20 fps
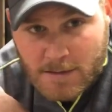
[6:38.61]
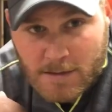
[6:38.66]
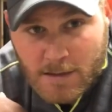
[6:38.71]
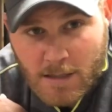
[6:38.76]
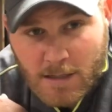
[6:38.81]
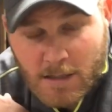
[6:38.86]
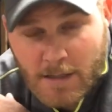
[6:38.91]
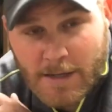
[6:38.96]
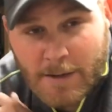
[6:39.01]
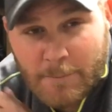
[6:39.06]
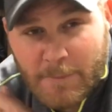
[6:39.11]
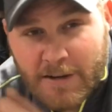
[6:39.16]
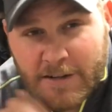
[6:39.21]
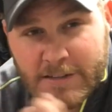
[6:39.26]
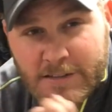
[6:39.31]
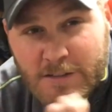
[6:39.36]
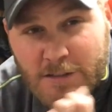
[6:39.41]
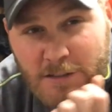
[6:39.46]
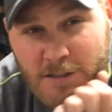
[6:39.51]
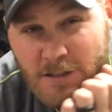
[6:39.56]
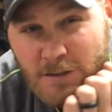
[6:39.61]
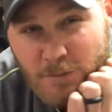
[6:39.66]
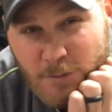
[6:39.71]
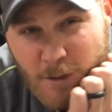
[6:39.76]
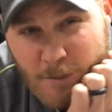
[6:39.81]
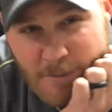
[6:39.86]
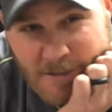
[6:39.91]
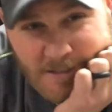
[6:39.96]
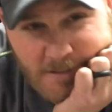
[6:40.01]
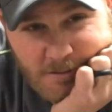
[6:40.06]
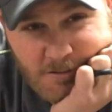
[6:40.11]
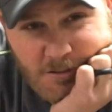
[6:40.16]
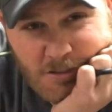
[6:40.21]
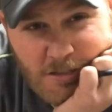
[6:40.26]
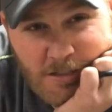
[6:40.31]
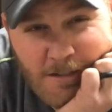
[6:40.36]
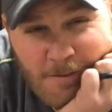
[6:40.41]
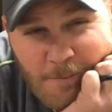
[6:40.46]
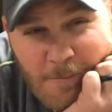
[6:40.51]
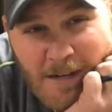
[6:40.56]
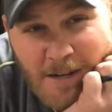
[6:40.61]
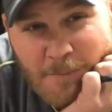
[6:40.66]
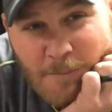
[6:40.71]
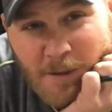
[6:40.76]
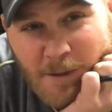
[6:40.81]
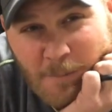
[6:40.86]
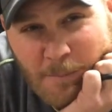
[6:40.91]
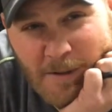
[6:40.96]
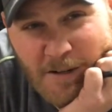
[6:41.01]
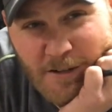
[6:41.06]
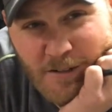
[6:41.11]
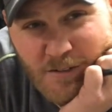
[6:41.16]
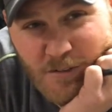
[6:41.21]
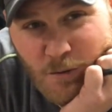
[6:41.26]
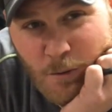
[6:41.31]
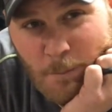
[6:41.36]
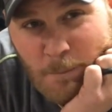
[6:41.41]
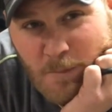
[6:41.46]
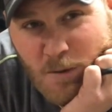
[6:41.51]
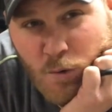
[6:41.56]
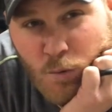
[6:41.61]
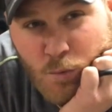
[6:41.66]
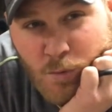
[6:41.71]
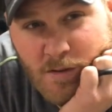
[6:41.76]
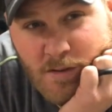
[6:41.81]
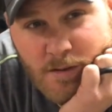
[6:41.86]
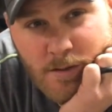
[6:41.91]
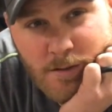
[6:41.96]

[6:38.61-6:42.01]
Luckily, I'm married to a good woman. She doesn't mind being married to a mutant.